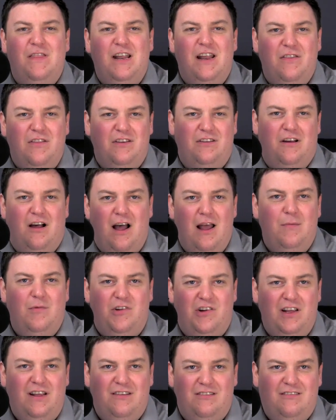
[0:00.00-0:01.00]
that at the time
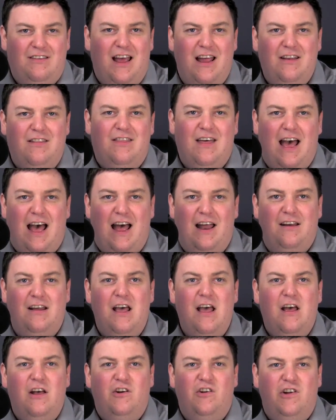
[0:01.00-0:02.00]
she said that,
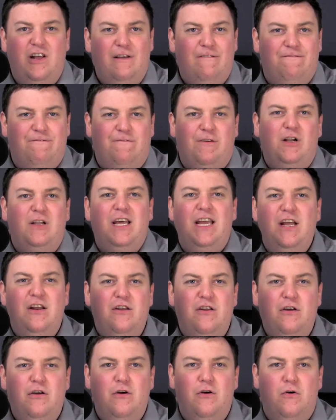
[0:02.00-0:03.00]
she fully
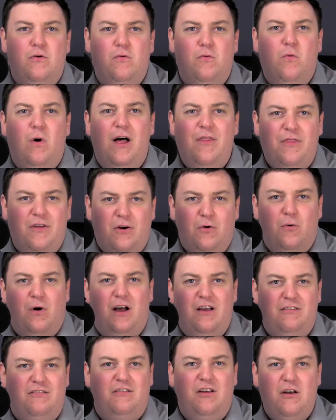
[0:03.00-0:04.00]
knew what there
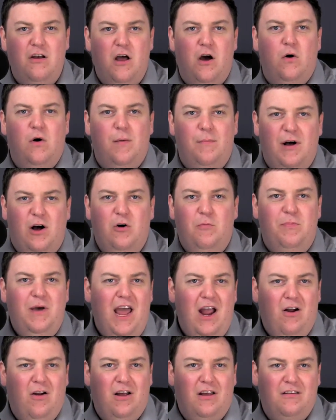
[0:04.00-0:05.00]
was to know about
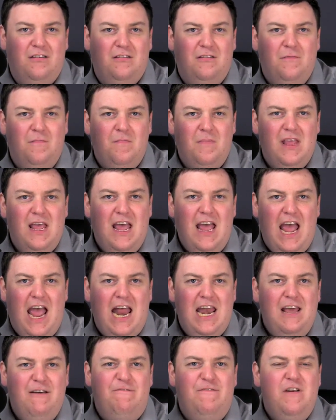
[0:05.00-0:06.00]
Paris.
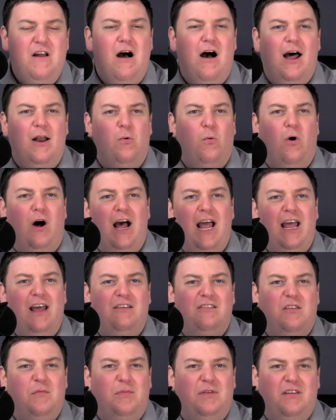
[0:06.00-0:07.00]
And if not, why
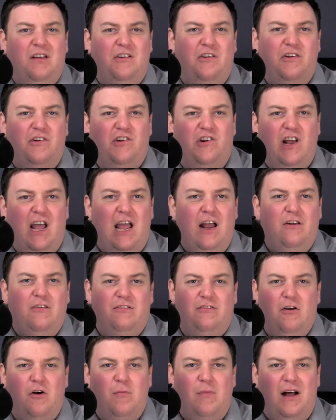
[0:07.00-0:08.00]
has the position
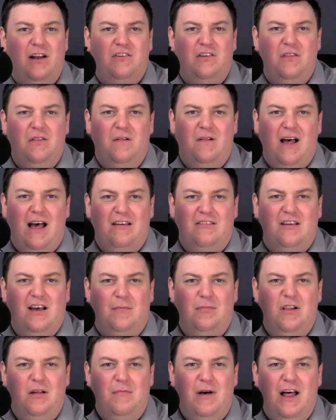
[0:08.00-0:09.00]
changed so much in the last
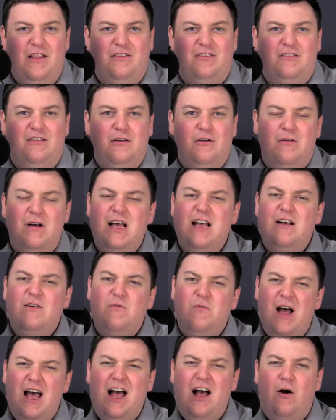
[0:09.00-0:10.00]
couple of months to,
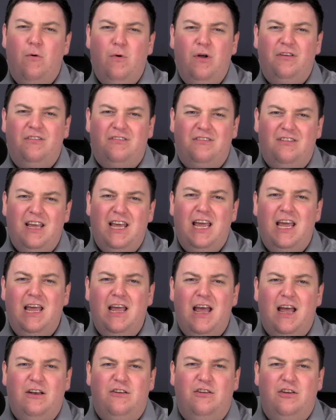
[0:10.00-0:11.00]
well, we'll
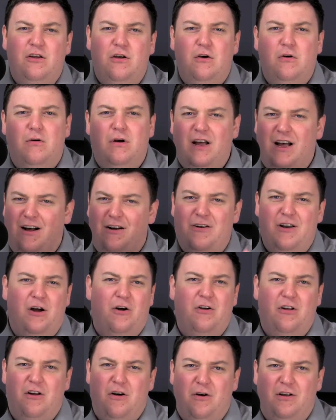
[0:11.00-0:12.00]
see, to, oh,
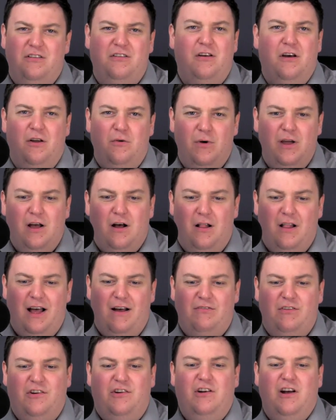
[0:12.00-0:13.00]
no, it's good. We all
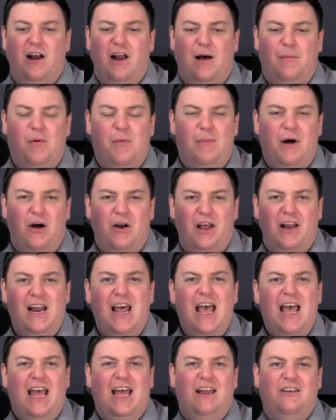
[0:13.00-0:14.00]
have to shut up about it.
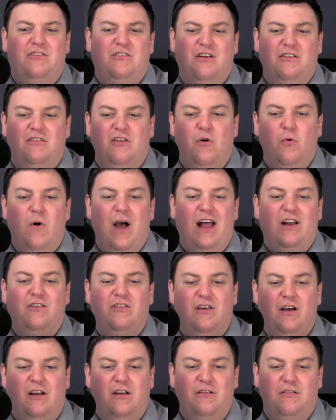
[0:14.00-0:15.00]
It's just a
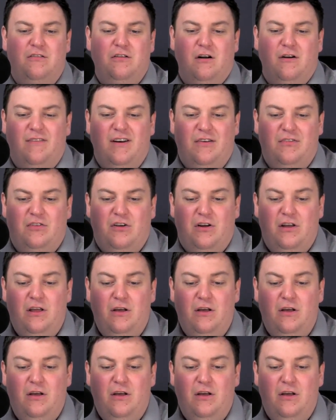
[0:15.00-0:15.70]
wedge that conservatives are